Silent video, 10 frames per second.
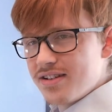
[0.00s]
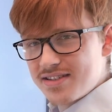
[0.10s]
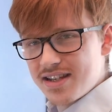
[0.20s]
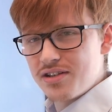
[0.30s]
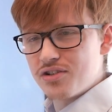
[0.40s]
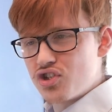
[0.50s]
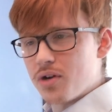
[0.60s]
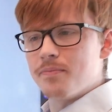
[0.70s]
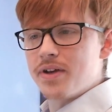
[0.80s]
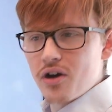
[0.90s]
You see, you're
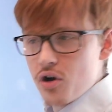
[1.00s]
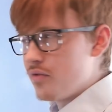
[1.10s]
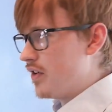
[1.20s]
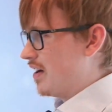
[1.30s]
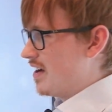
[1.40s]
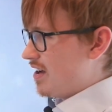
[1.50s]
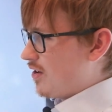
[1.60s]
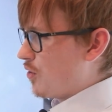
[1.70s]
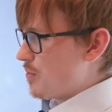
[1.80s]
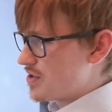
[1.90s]
jumping over
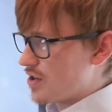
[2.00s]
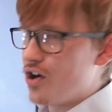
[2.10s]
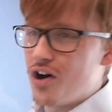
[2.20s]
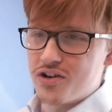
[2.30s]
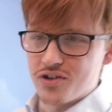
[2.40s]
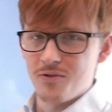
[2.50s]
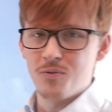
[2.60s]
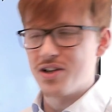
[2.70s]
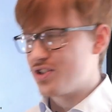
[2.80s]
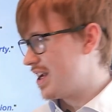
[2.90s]
almost a hurdle,
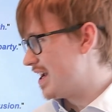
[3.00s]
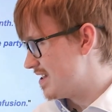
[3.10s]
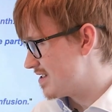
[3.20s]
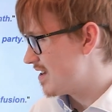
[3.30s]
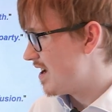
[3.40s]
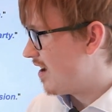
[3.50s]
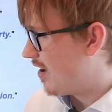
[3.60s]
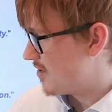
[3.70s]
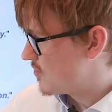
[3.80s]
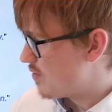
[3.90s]
which is
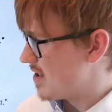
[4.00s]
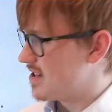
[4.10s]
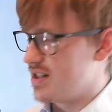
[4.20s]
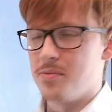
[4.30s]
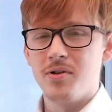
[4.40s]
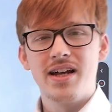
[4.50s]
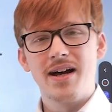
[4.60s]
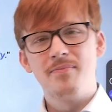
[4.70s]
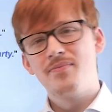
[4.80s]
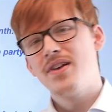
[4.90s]
our stress syllable
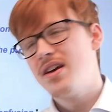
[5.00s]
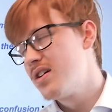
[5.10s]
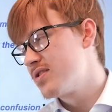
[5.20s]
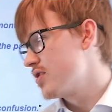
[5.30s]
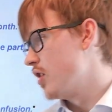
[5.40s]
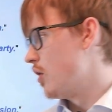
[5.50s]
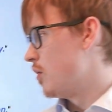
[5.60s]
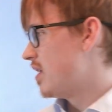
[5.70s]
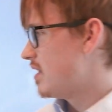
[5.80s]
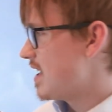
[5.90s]
here.
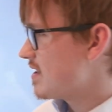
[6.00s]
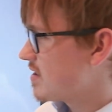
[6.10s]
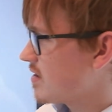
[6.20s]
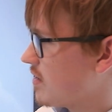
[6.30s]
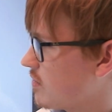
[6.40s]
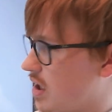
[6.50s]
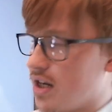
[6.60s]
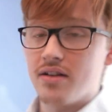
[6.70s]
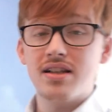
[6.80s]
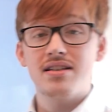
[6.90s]
So let's
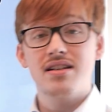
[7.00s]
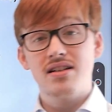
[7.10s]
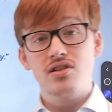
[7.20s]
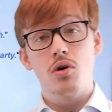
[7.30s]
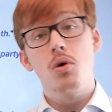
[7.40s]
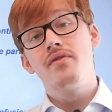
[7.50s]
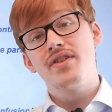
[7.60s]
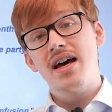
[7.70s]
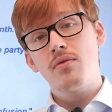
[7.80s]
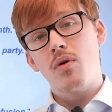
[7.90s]
let's go over
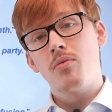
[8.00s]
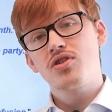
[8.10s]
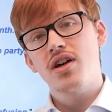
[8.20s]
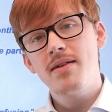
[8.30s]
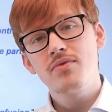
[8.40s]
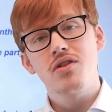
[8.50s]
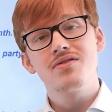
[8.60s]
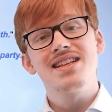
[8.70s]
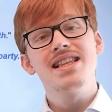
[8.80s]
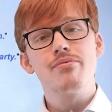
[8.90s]
that one more time. So
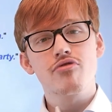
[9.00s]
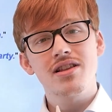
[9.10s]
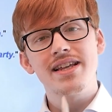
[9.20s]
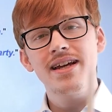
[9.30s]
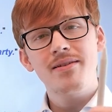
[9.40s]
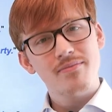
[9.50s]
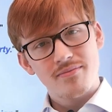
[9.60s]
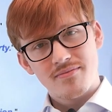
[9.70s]
deliberately.